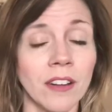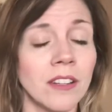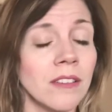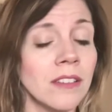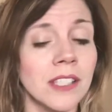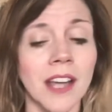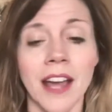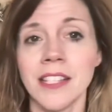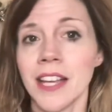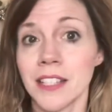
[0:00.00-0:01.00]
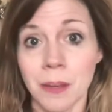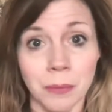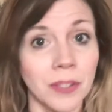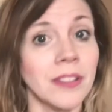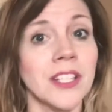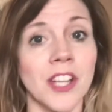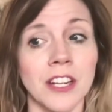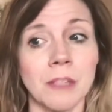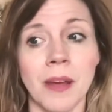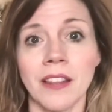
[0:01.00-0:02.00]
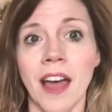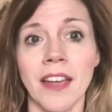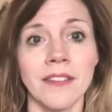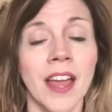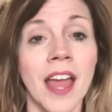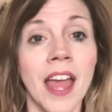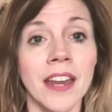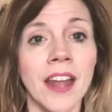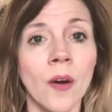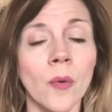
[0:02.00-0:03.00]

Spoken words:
Google Slides has completely changed my life. Now,